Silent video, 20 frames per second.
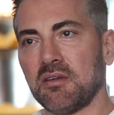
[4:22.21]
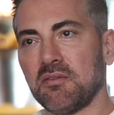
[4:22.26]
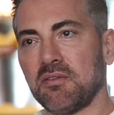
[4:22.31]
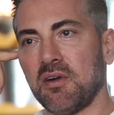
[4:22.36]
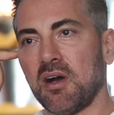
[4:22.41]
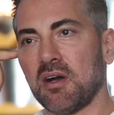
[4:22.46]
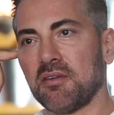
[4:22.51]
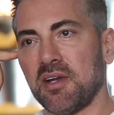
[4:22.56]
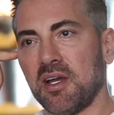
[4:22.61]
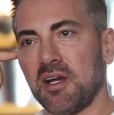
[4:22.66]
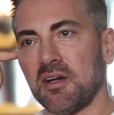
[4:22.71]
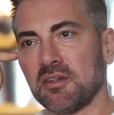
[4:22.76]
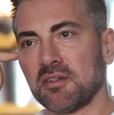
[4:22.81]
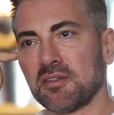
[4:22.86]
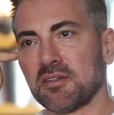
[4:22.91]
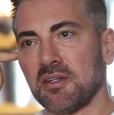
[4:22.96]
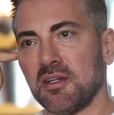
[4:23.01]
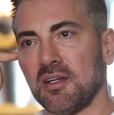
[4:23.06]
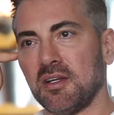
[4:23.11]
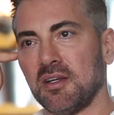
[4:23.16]
5
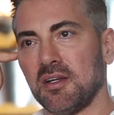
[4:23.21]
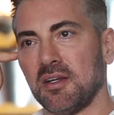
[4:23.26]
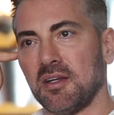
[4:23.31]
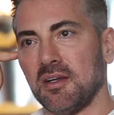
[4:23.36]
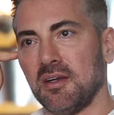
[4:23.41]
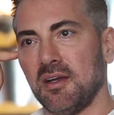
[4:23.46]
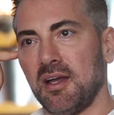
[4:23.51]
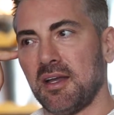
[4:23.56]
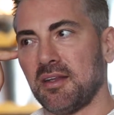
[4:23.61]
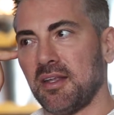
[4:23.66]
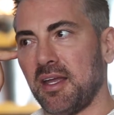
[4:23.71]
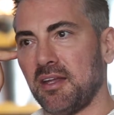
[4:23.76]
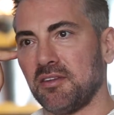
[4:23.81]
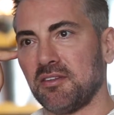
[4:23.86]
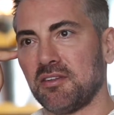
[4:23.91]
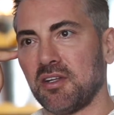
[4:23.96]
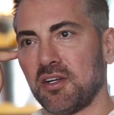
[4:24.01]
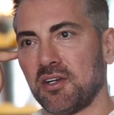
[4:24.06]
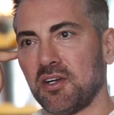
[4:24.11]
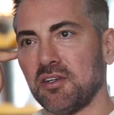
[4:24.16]
hours, and
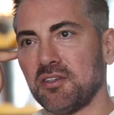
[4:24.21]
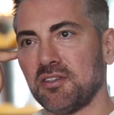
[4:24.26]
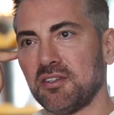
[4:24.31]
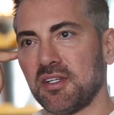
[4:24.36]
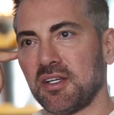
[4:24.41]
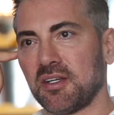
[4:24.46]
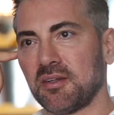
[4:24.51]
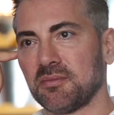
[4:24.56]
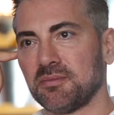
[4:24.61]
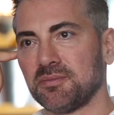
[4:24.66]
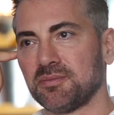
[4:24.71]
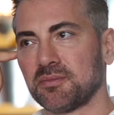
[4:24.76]
hence the costing.